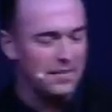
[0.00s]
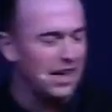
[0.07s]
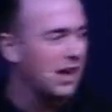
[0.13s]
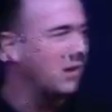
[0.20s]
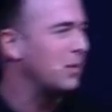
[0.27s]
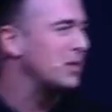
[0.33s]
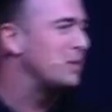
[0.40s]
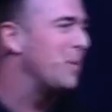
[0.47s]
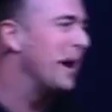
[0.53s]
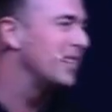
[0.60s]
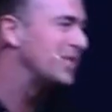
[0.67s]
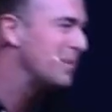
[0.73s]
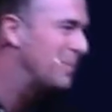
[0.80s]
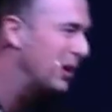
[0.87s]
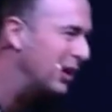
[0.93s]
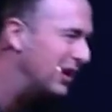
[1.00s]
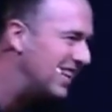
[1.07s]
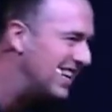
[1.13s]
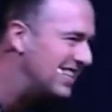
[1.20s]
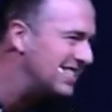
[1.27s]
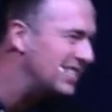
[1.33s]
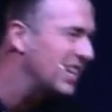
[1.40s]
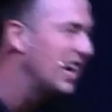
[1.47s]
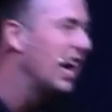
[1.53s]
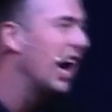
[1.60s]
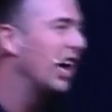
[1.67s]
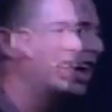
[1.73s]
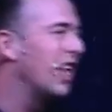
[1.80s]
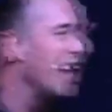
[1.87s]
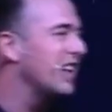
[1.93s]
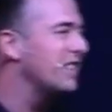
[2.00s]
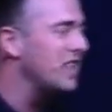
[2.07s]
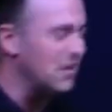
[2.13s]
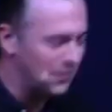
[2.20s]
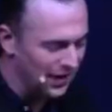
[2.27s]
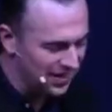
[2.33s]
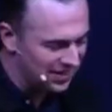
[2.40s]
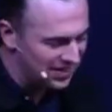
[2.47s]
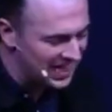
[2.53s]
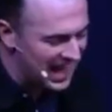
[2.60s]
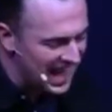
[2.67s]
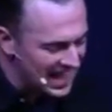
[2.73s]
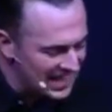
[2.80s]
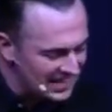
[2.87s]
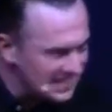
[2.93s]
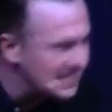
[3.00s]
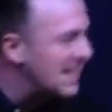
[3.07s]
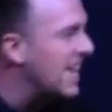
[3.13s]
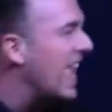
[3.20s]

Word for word: uh, responsibilities, a lot of different things.